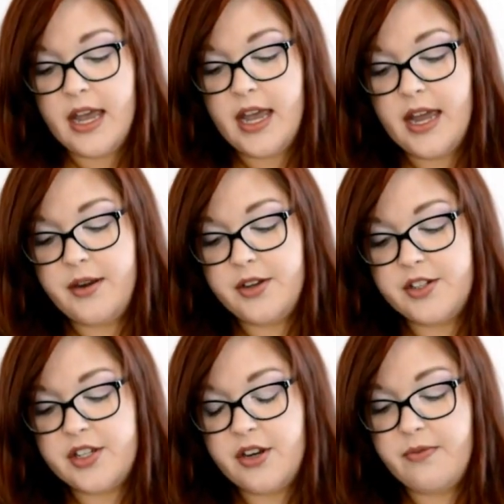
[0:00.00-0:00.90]
And you're
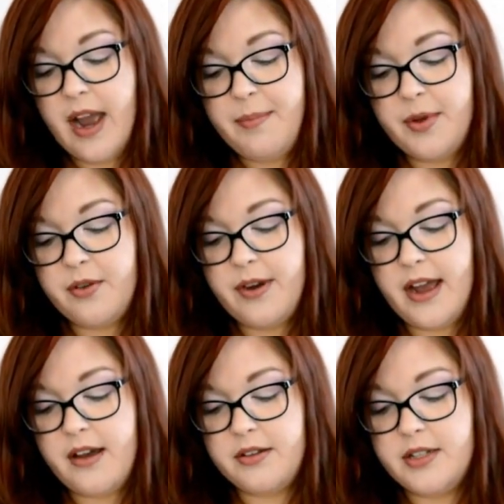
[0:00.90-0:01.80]
just gonna wrap it
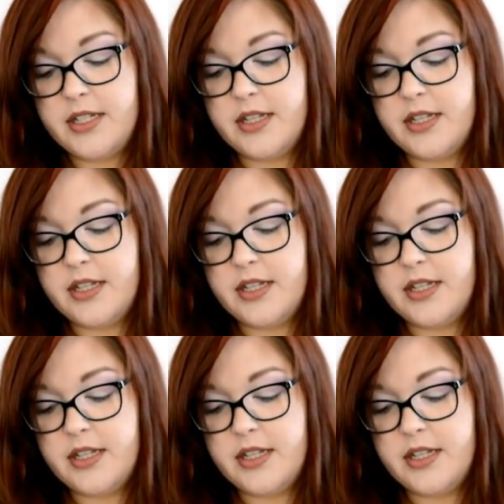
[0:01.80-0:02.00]
around,